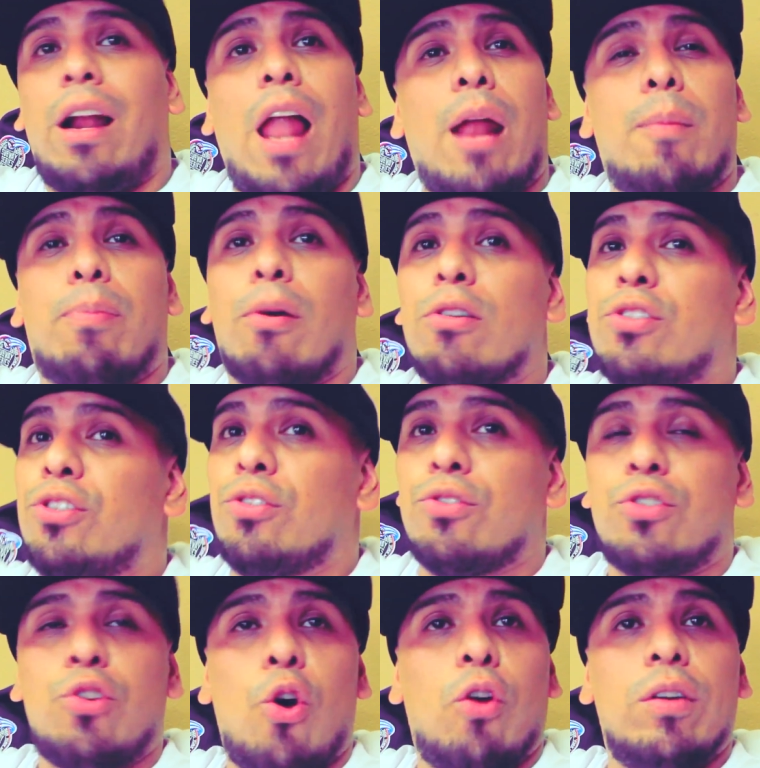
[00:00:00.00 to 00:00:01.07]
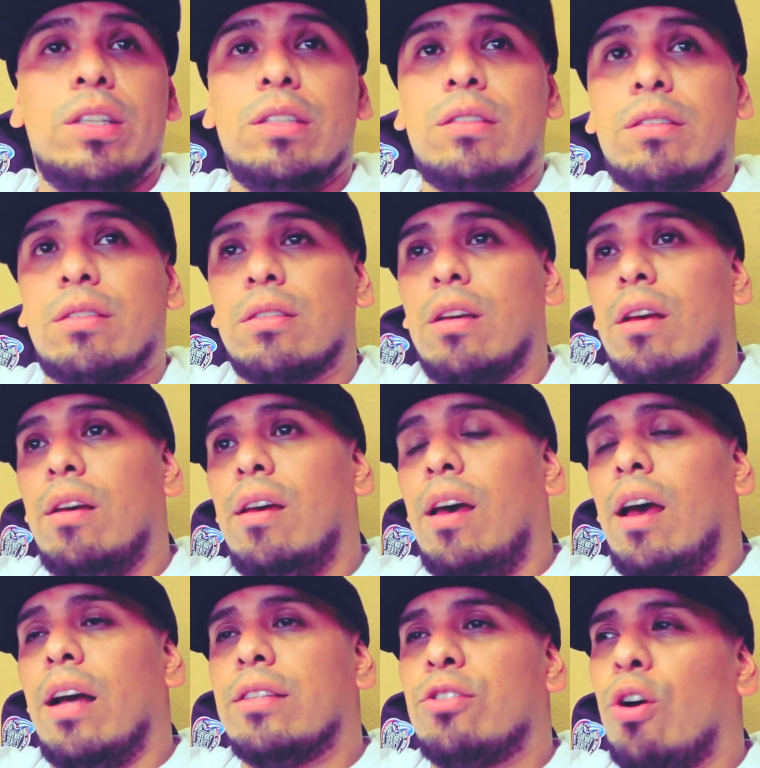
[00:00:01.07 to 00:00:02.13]
a lot of personal stories.
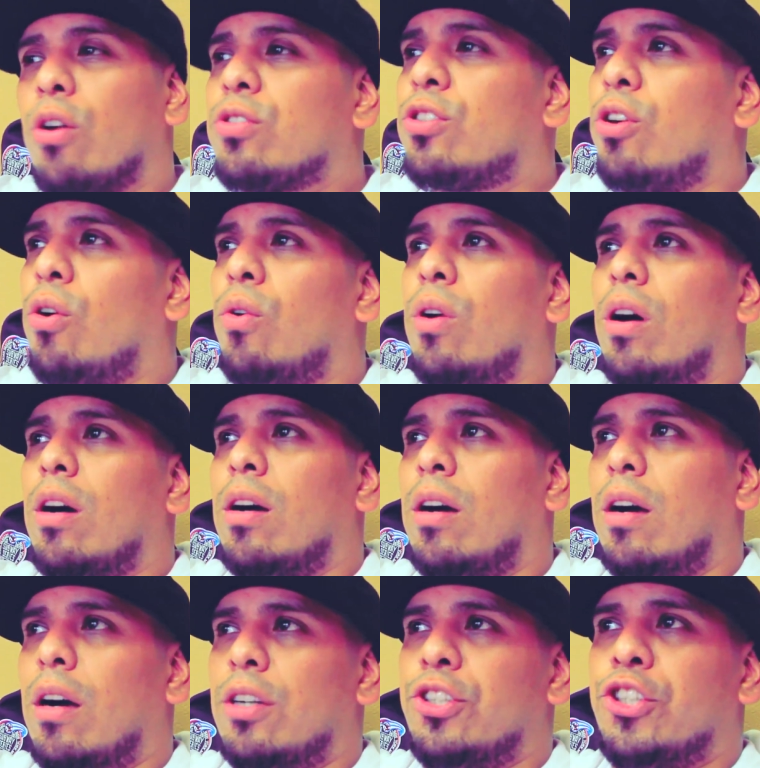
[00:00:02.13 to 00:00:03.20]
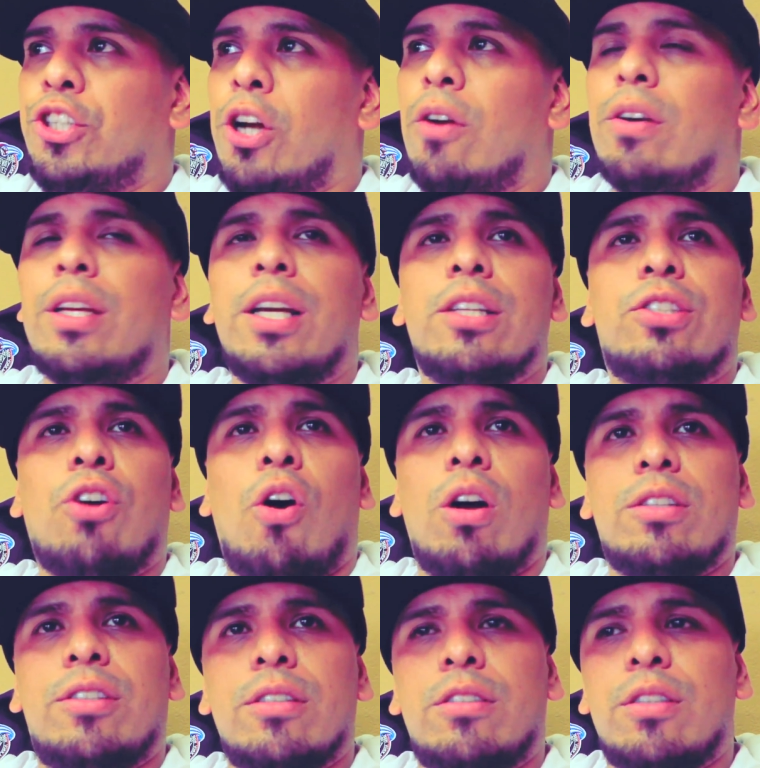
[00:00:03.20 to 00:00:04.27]
It's also a journey into
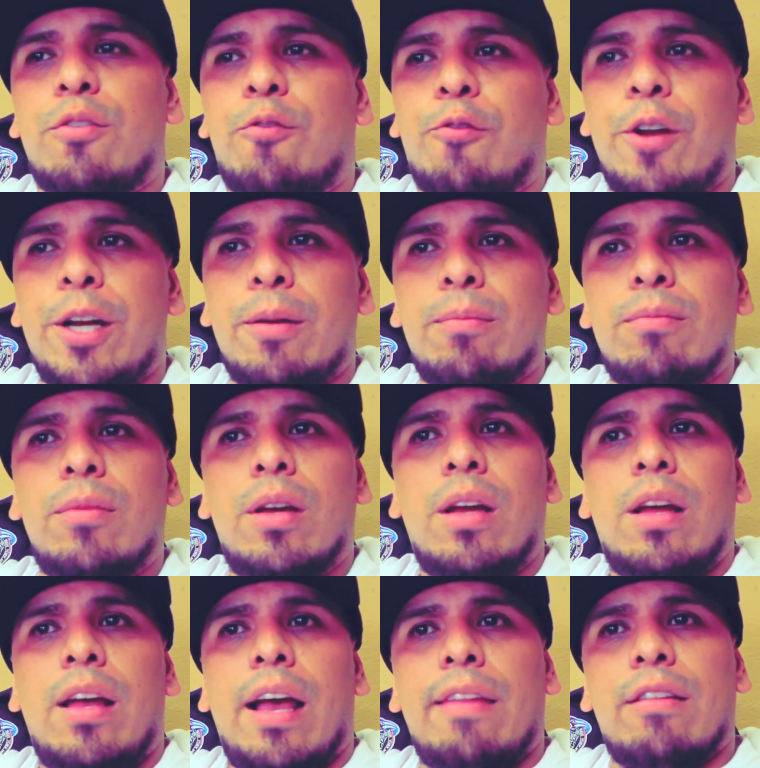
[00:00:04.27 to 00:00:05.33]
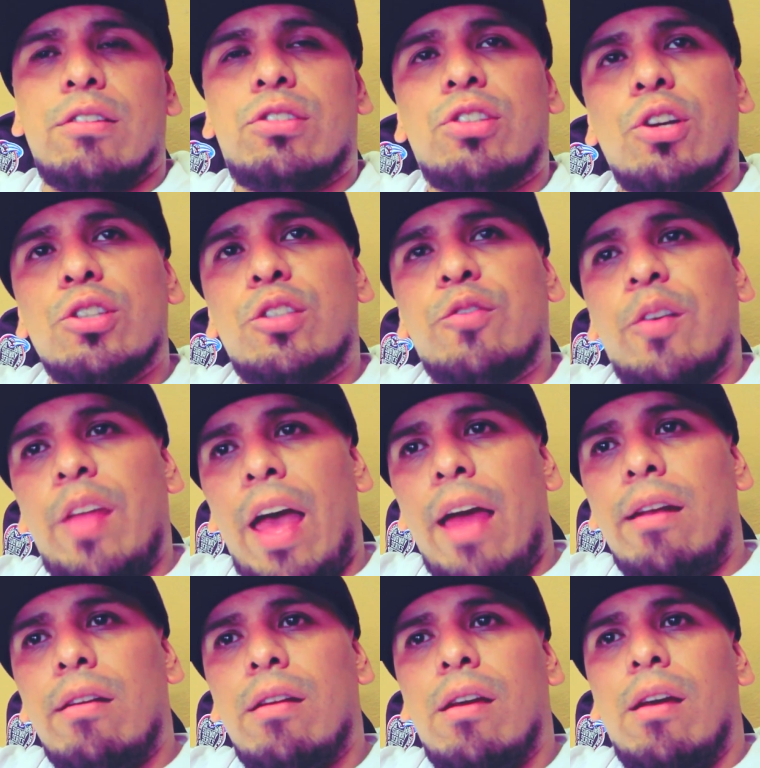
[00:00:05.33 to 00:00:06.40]
artistic freedom and the search for
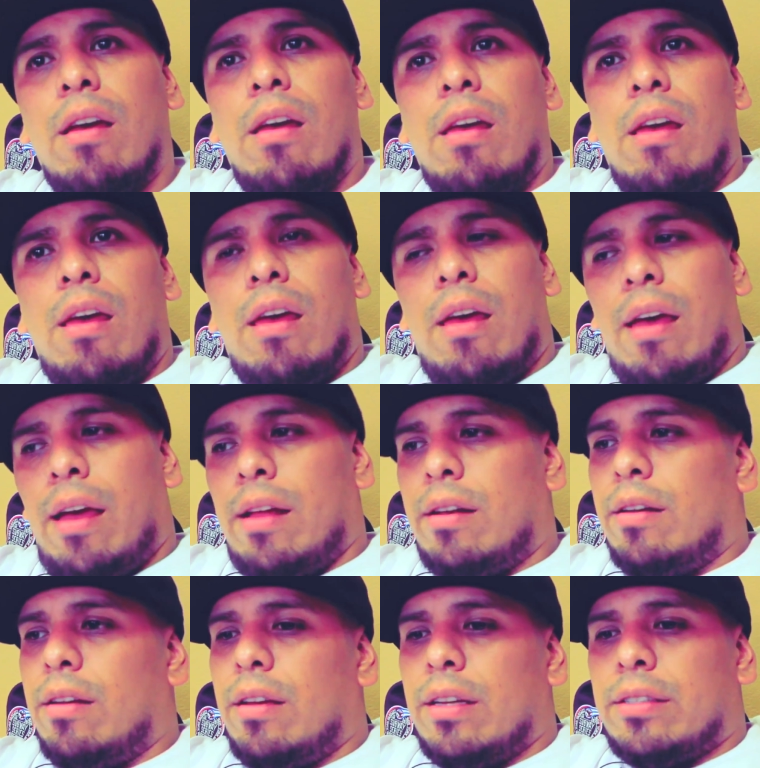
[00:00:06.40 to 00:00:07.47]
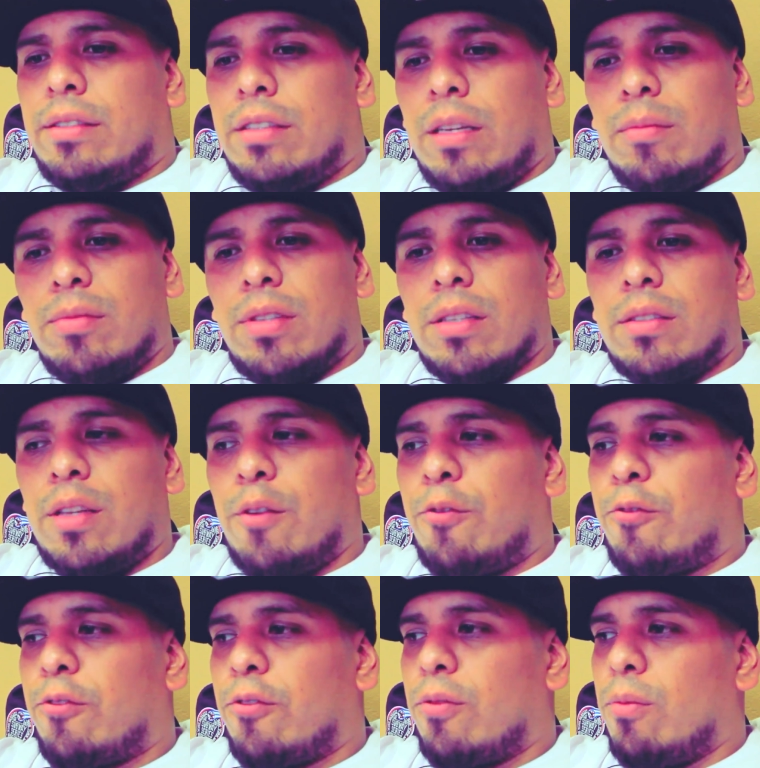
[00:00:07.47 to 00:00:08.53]
that. And it seems as
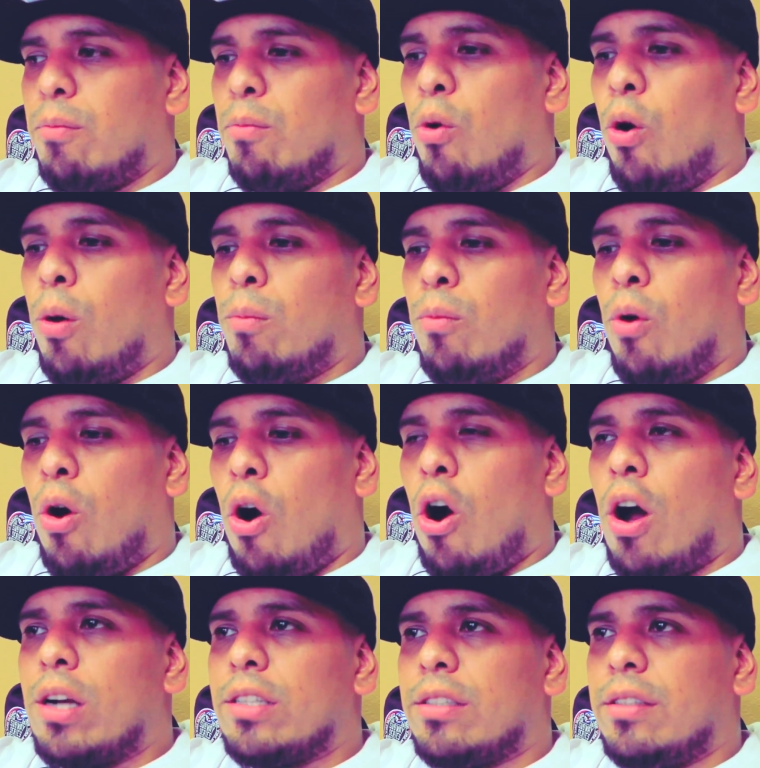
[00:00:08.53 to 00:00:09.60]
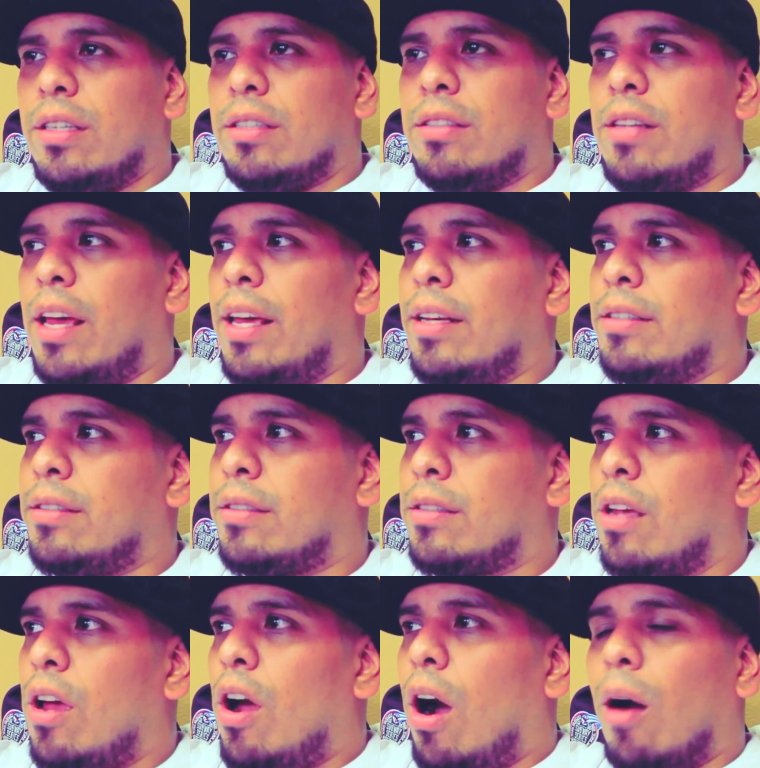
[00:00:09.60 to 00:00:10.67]
if more and more artists these days
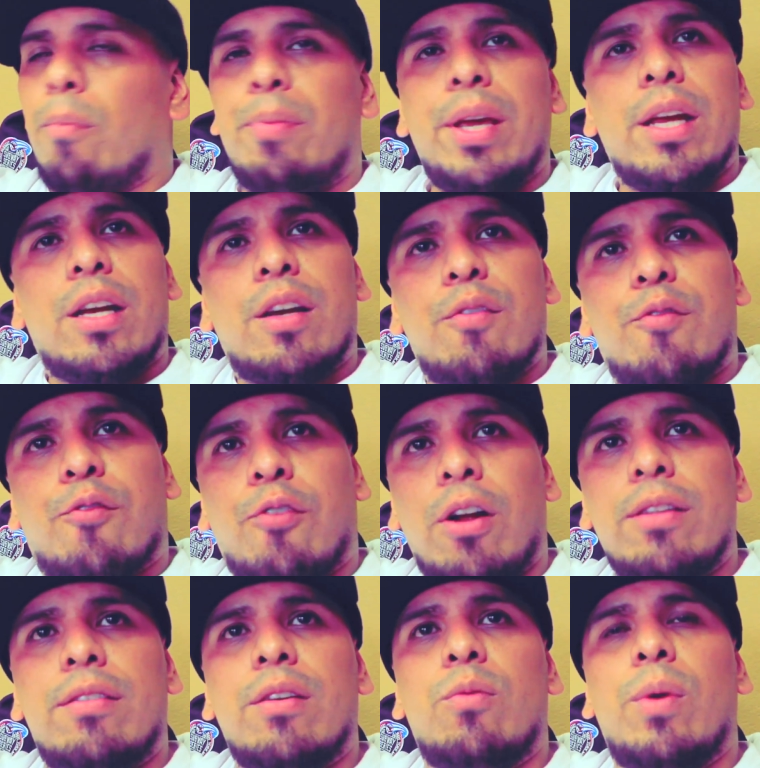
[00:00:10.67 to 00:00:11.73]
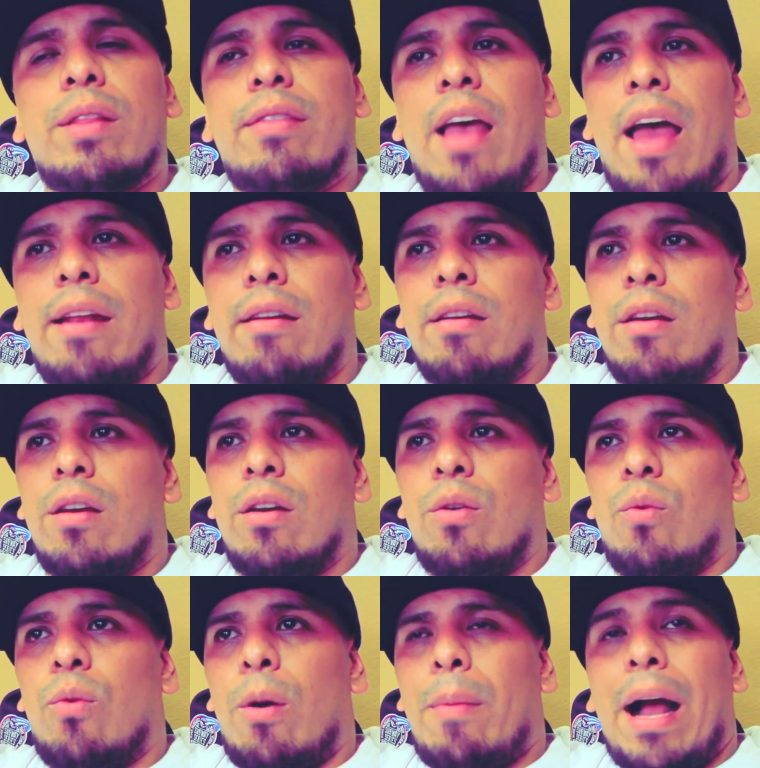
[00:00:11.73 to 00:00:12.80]
are being confronted with that.
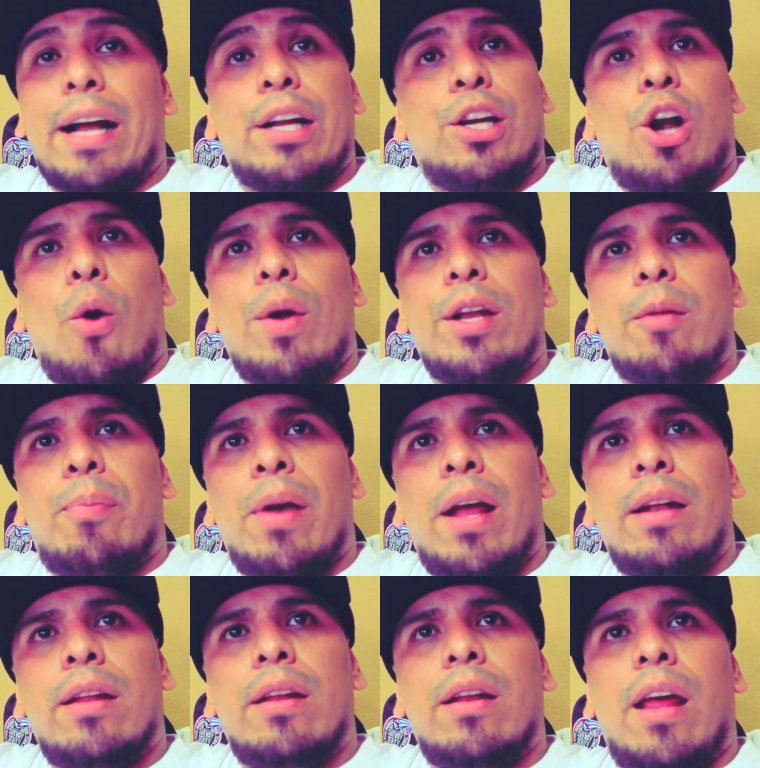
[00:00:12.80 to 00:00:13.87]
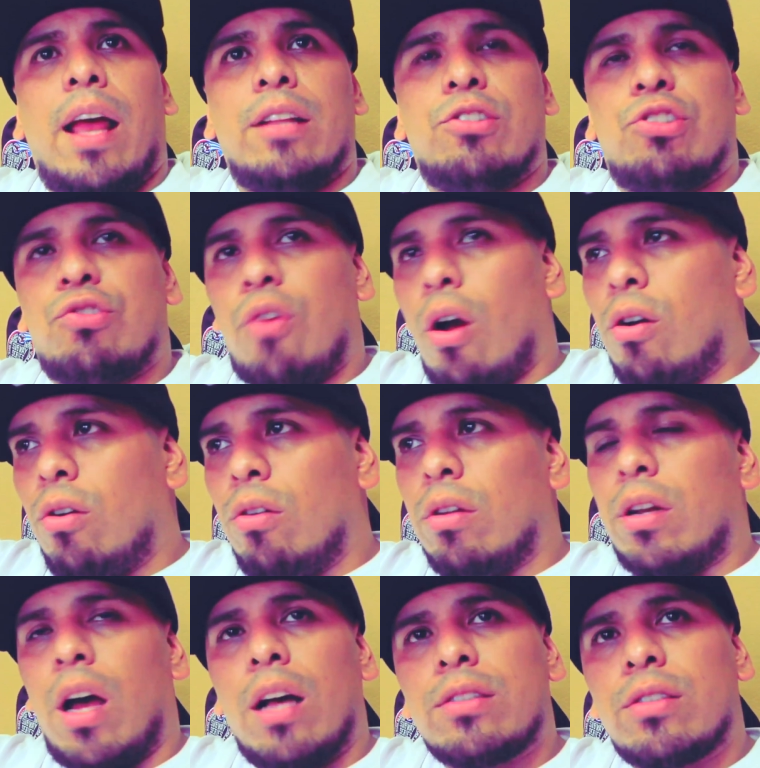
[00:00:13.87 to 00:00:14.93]
Am I gonna go independent and struggle
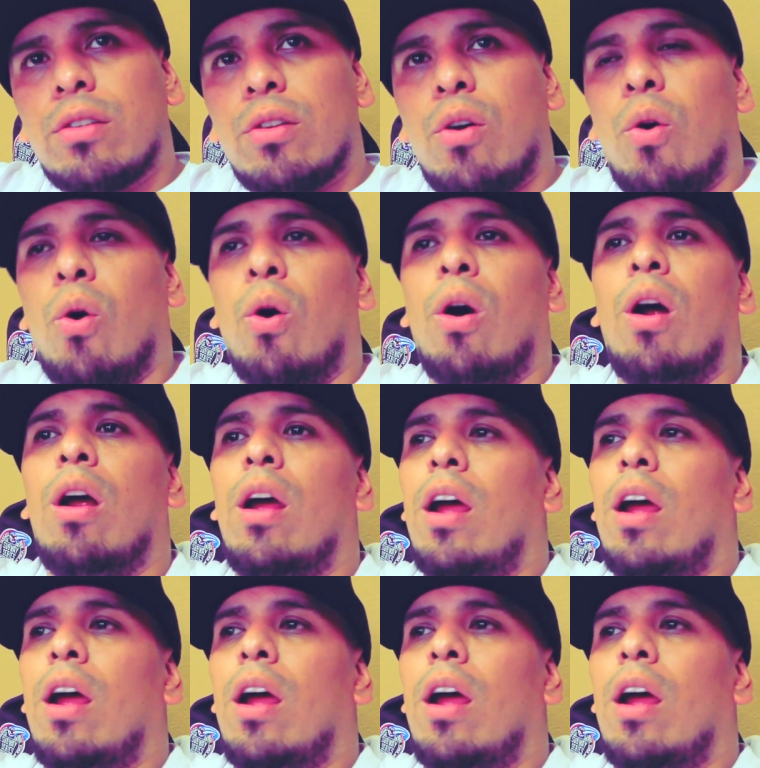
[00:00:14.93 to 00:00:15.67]
and hustle, or